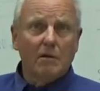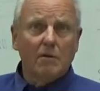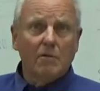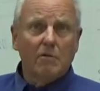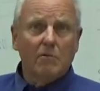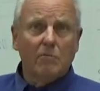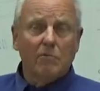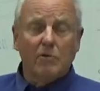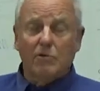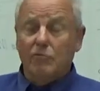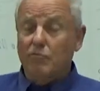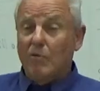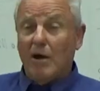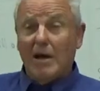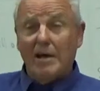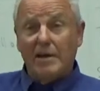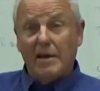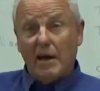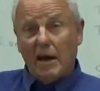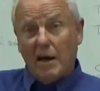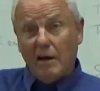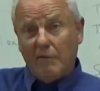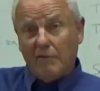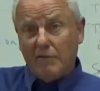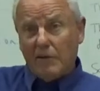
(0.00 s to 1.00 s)
with
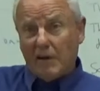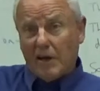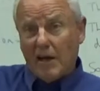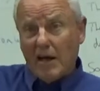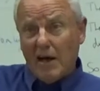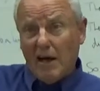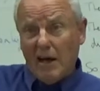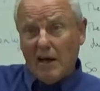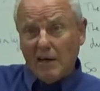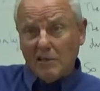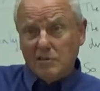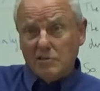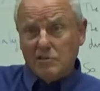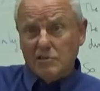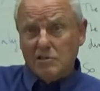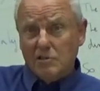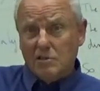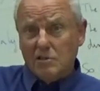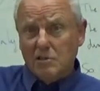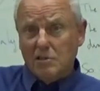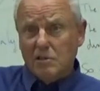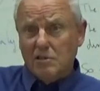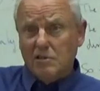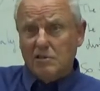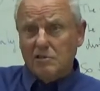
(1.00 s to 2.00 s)
radar for cars.
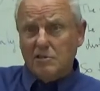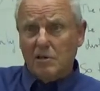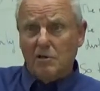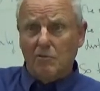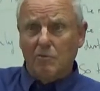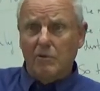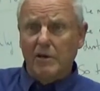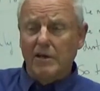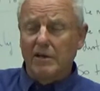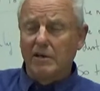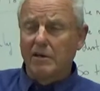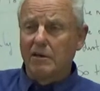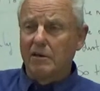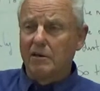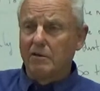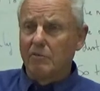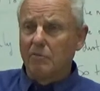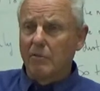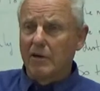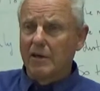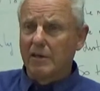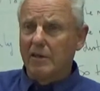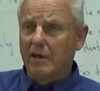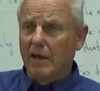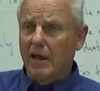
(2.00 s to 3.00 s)
So
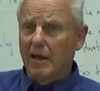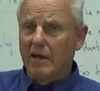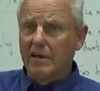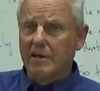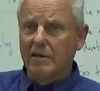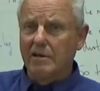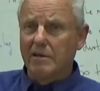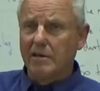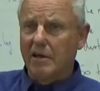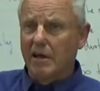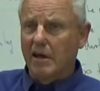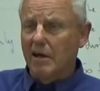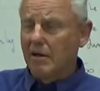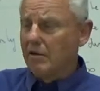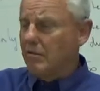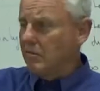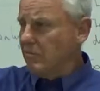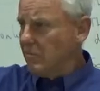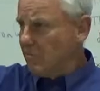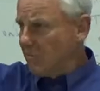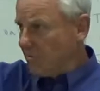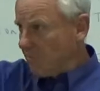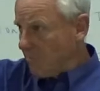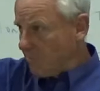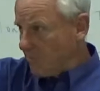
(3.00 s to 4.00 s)
when they,
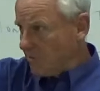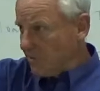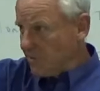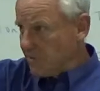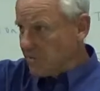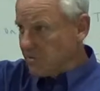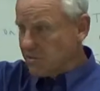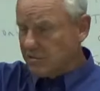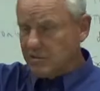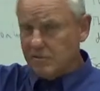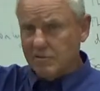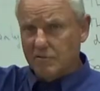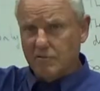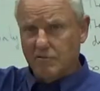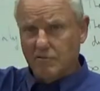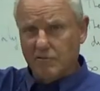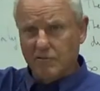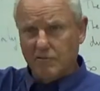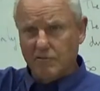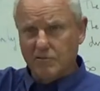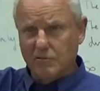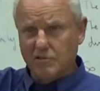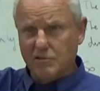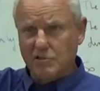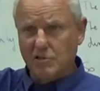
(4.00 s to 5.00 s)
the police
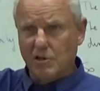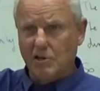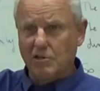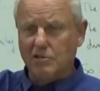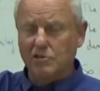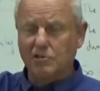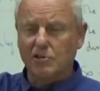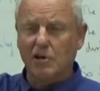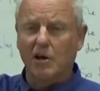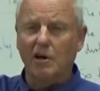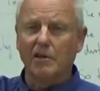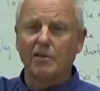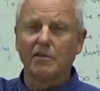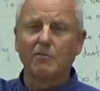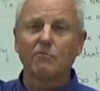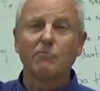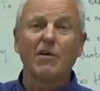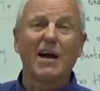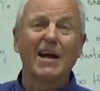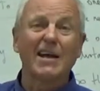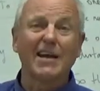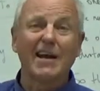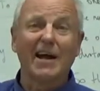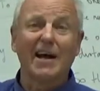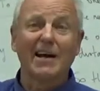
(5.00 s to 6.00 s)
shine the
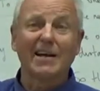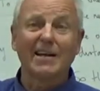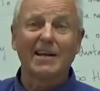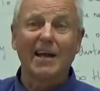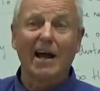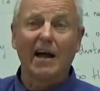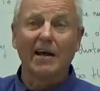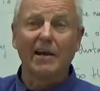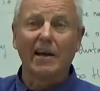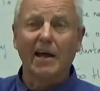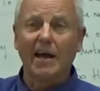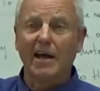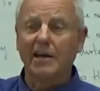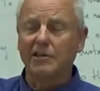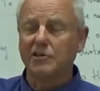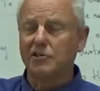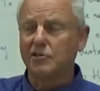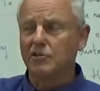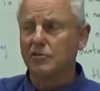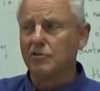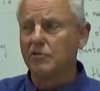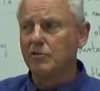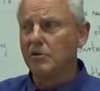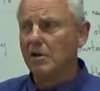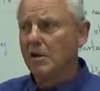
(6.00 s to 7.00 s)
radar gun at
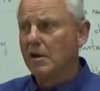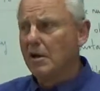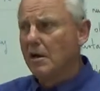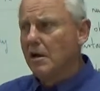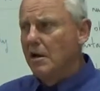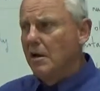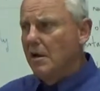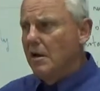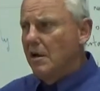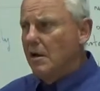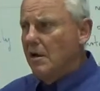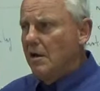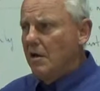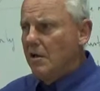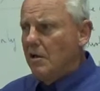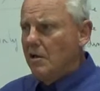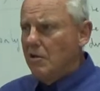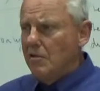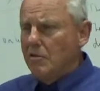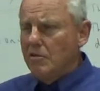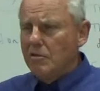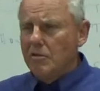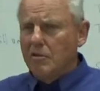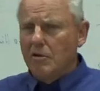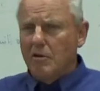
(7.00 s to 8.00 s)
you,
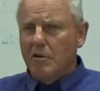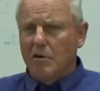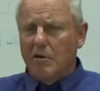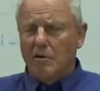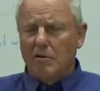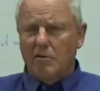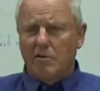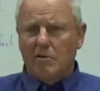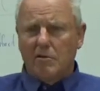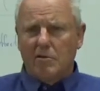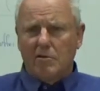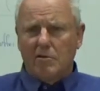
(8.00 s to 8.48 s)
the